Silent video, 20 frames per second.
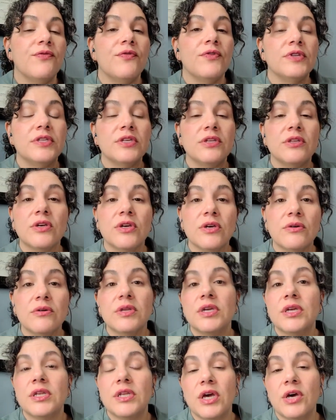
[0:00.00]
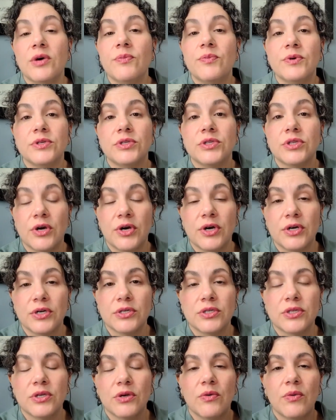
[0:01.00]
Silicone can help with
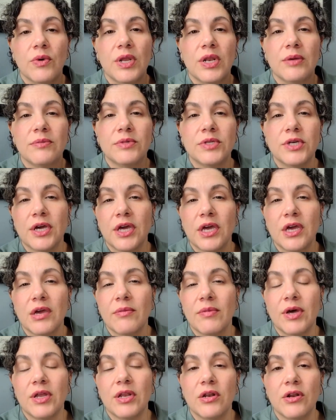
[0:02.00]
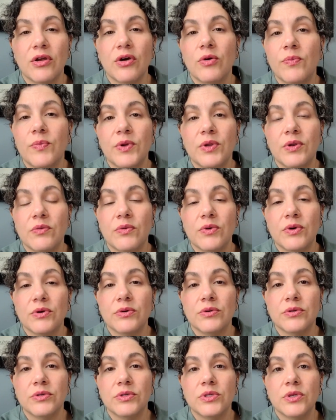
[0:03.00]
scars. So when I'm talking about an open
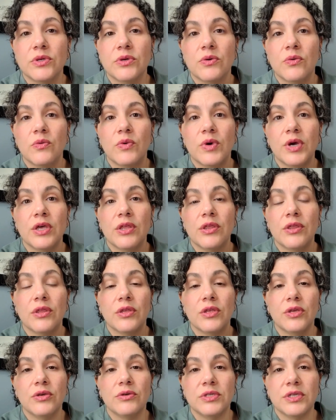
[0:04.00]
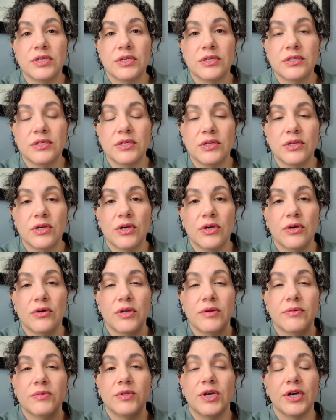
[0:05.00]
wound with using silicone,
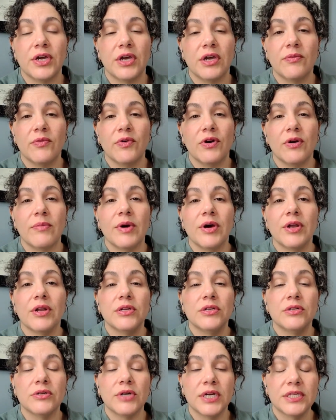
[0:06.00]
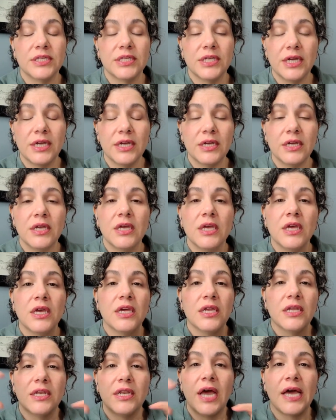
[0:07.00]
I'm talking more about a dressing,
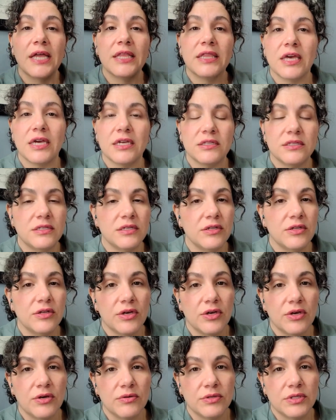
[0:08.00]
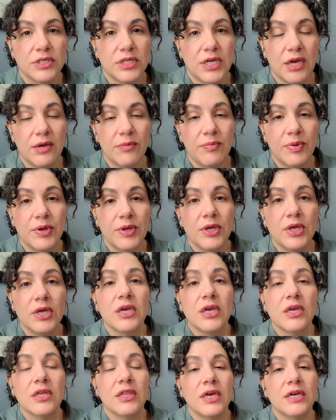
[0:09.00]
not that silicone tape.
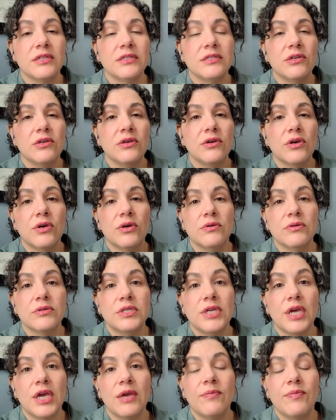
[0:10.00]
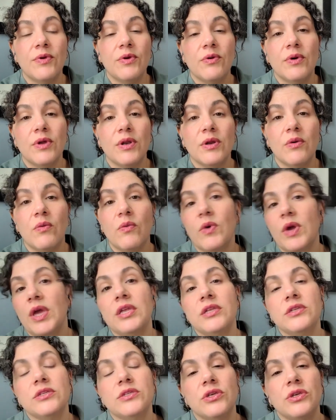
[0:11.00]
That silicone tape you want to
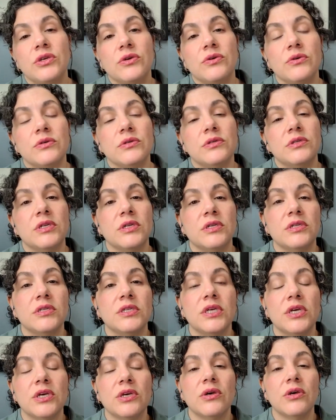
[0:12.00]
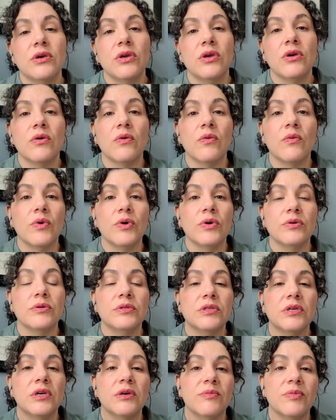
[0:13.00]
wait to use until your
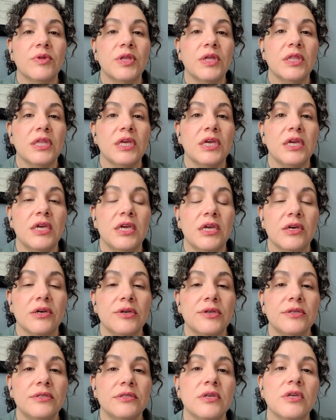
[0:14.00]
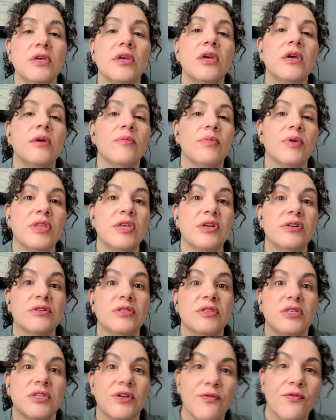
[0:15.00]
wound completely heals, but there's
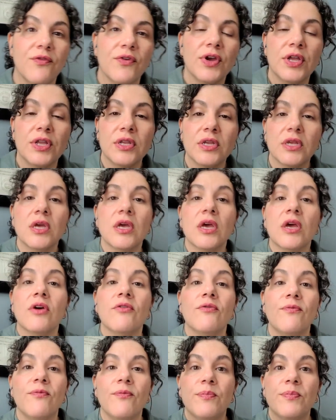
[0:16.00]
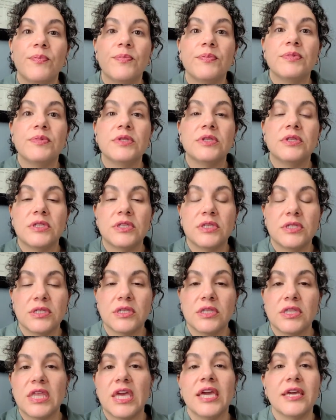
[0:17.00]
different
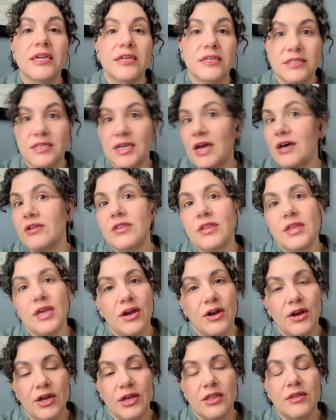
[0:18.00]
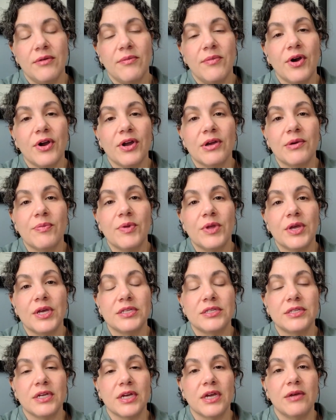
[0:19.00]
things out there in the
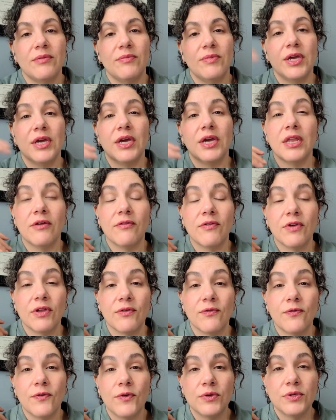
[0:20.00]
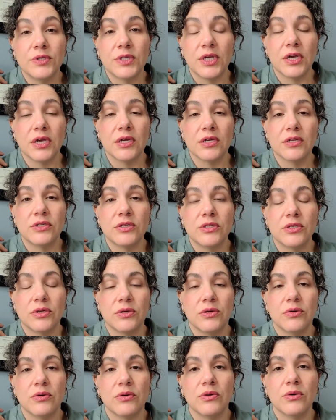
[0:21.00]
marketplace that can be kind of confusing
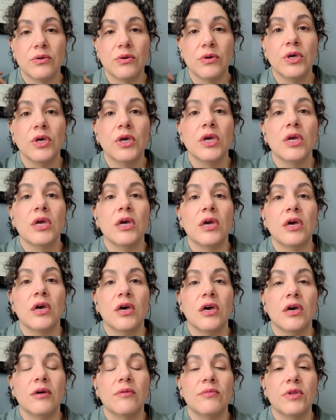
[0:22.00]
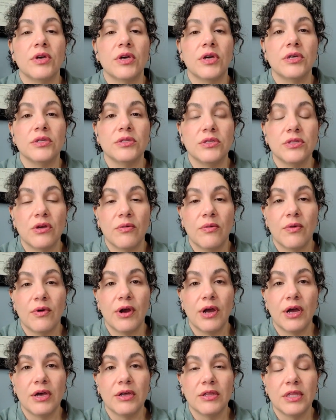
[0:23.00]
to the consumer
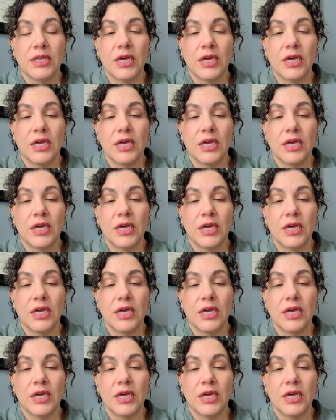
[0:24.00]
out